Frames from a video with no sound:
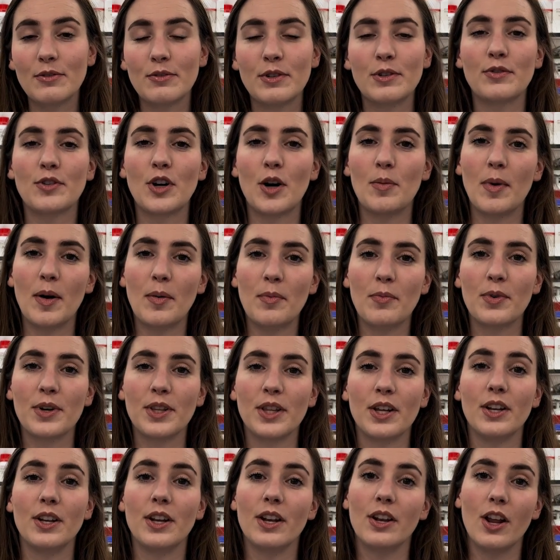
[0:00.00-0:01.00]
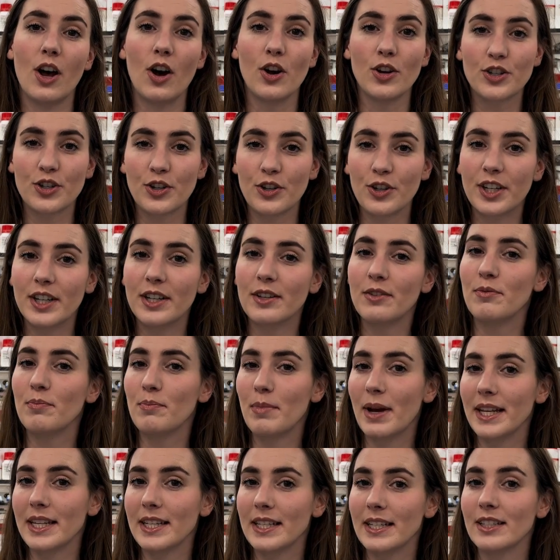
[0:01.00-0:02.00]
we've come up with an alternative
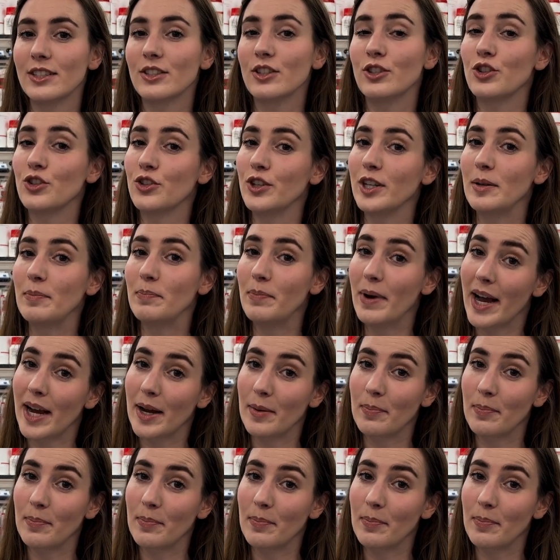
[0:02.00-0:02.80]
method to treat back